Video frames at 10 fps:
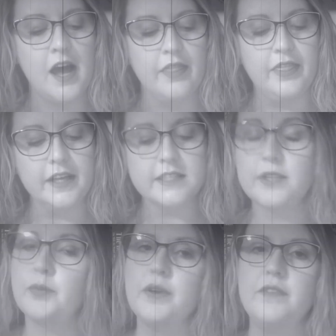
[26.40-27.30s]
This
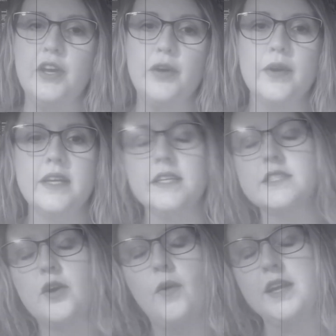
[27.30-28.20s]
review is
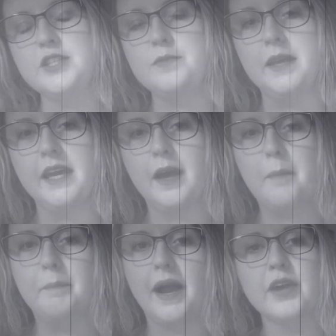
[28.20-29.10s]
going to be
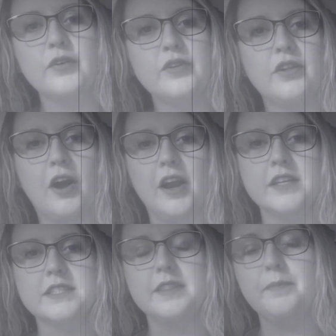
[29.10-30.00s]
Michael
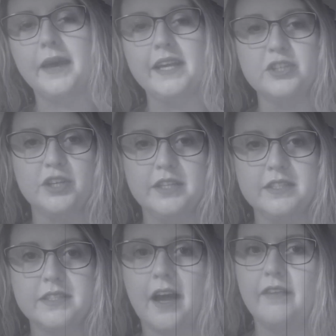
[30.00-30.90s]
Clarke's The
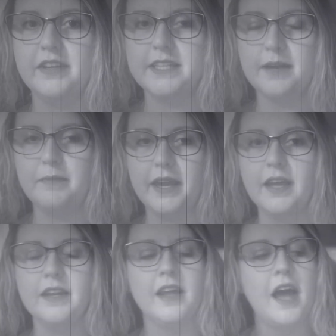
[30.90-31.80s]
Patience of a Dead
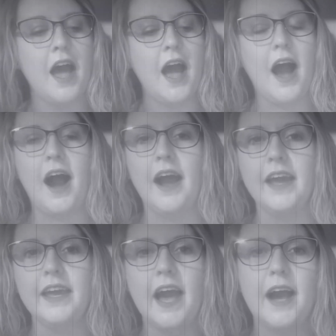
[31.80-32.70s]
Man.
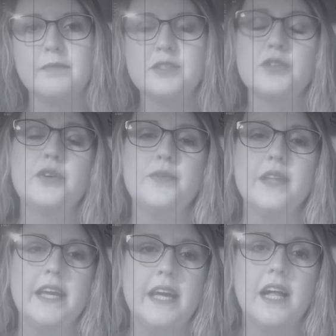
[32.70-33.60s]
I
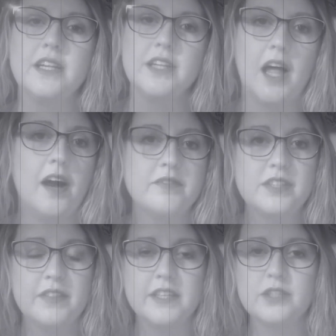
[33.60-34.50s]
absolutely
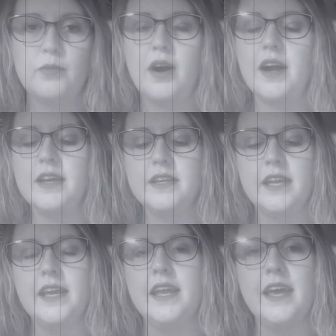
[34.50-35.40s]
loved this one.
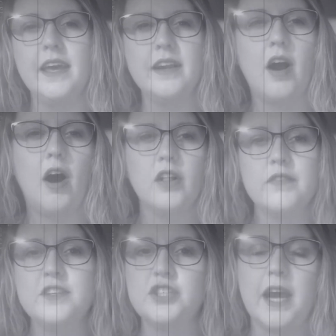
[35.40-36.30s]
It hit all
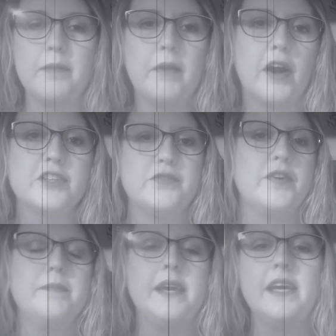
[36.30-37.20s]
of the check marks
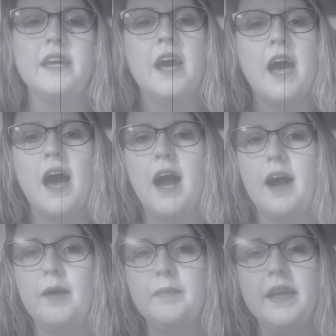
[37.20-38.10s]
for me
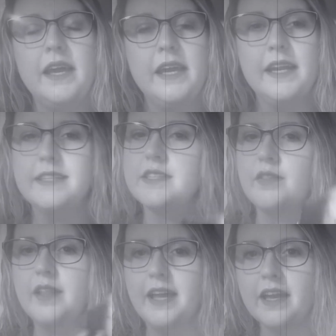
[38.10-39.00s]
in its
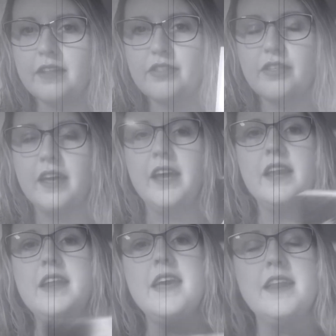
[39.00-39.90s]
length,
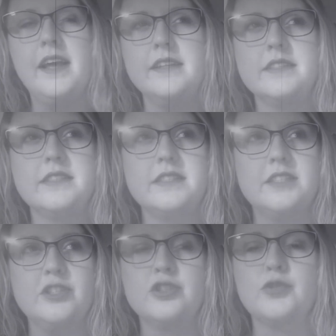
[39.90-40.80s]
in its
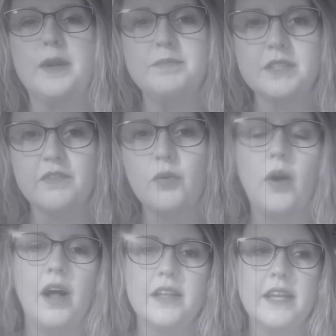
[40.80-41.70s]
descriptive
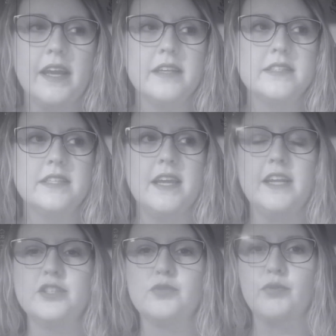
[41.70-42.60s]
qualities, in
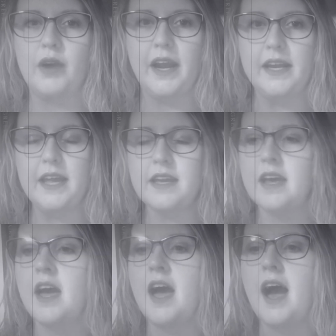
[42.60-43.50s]
its writing.
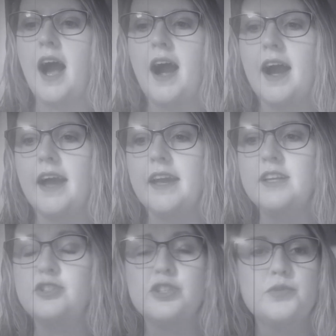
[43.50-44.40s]

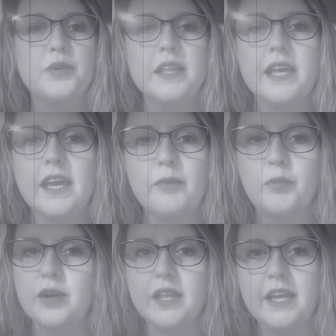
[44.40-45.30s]
I just
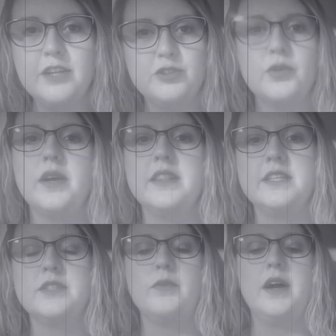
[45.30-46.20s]
really enjoyed
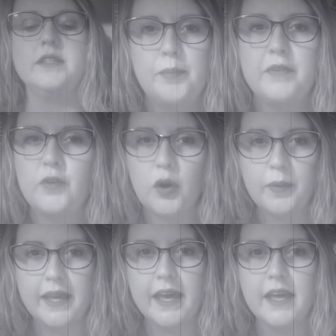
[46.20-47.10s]
this one. Before
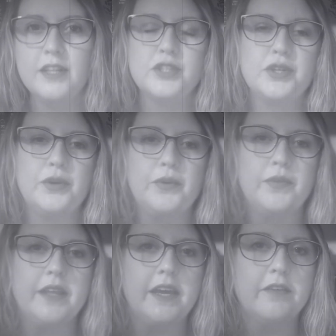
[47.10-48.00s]
we get into
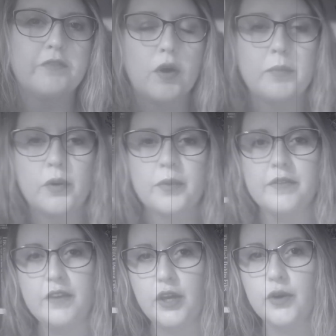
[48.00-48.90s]
the formal
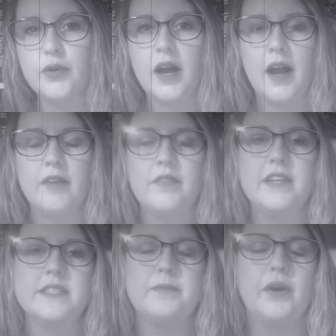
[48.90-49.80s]
review of
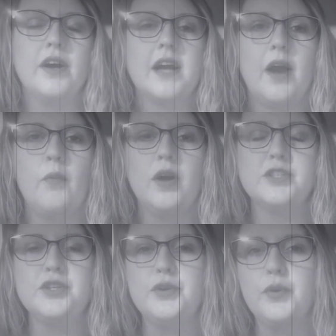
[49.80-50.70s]
this book, I want
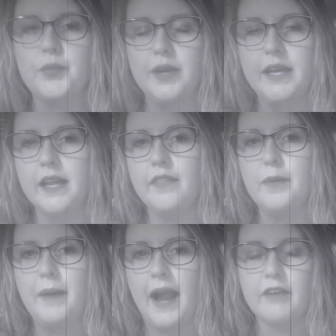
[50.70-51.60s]
to read the
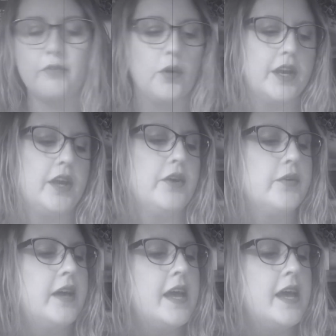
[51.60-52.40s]
back for you.